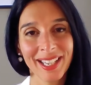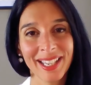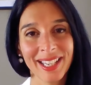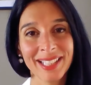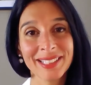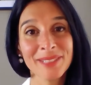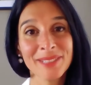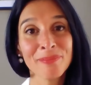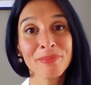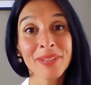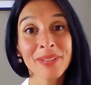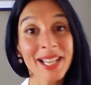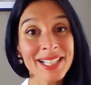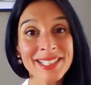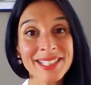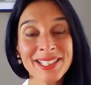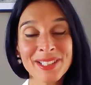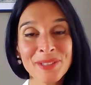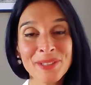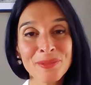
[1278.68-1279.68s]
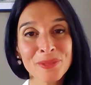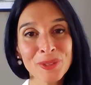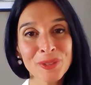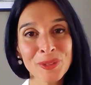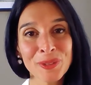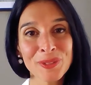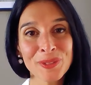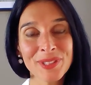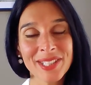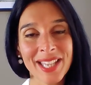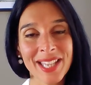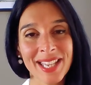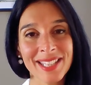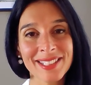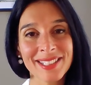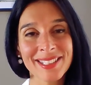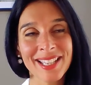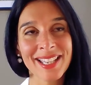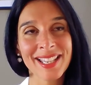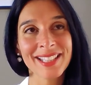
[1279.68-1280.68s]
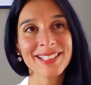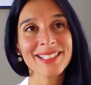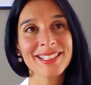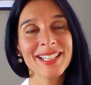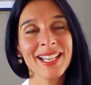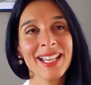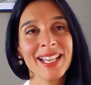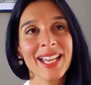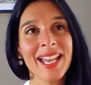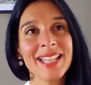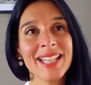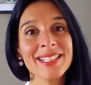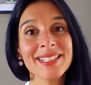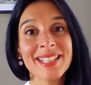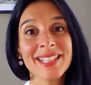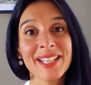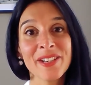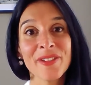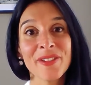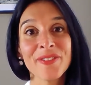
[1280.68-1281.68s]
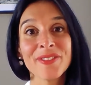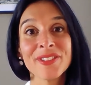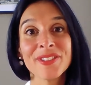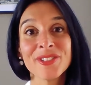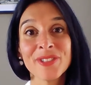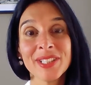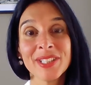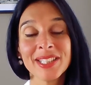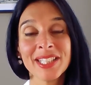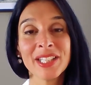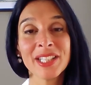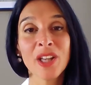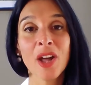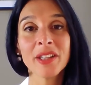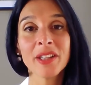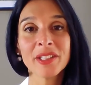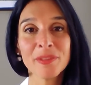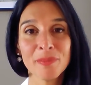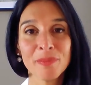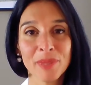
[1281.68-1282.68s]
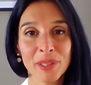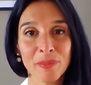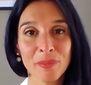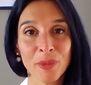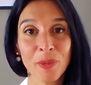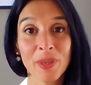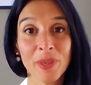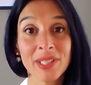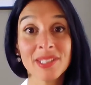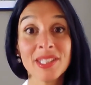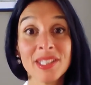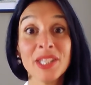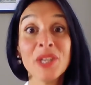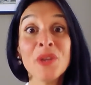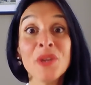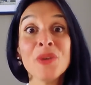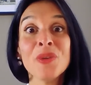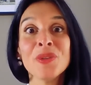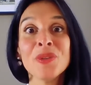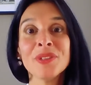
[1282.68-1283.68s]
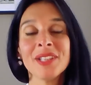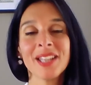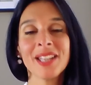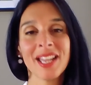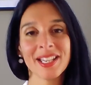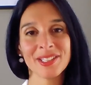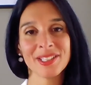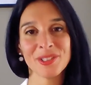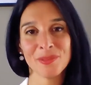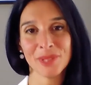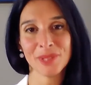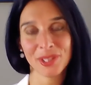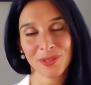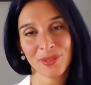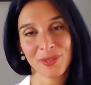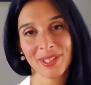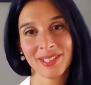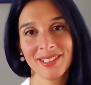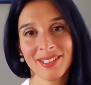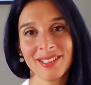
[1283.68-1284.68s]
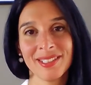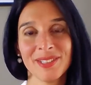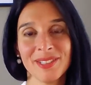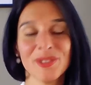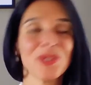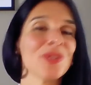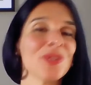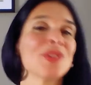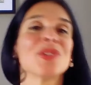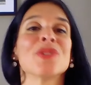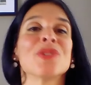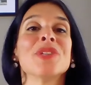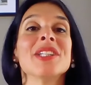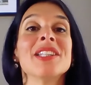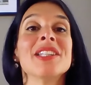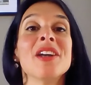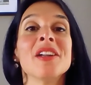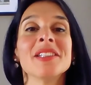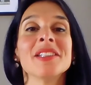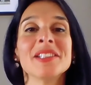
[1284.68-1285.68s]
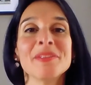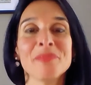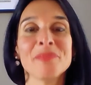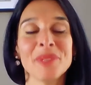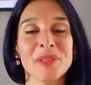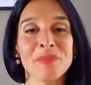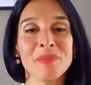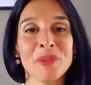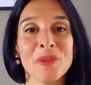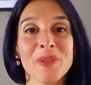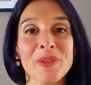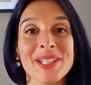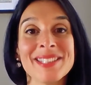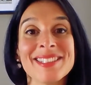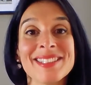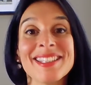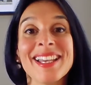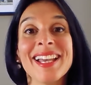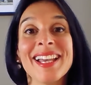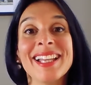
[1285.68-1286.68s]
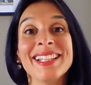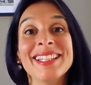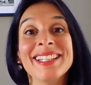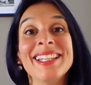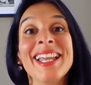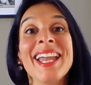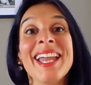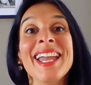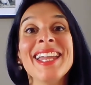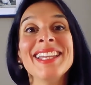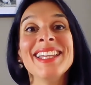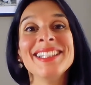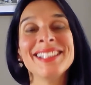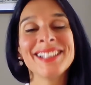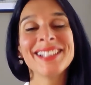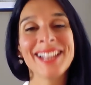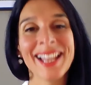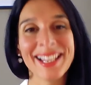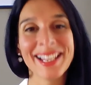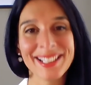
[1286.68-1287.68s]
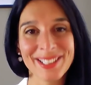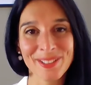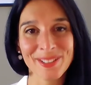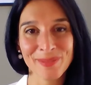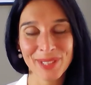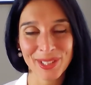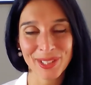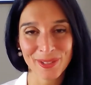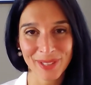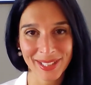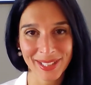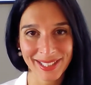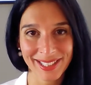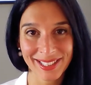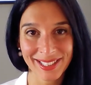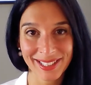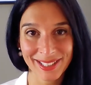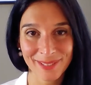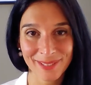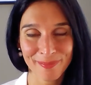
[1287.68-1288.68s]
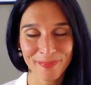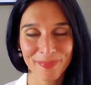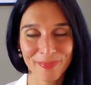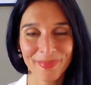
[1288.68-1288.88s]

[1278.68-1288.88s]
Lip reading: And the platinum rule says that instead of treating other people as you'd like to be treated, you should treat other people as they'd like to be treated.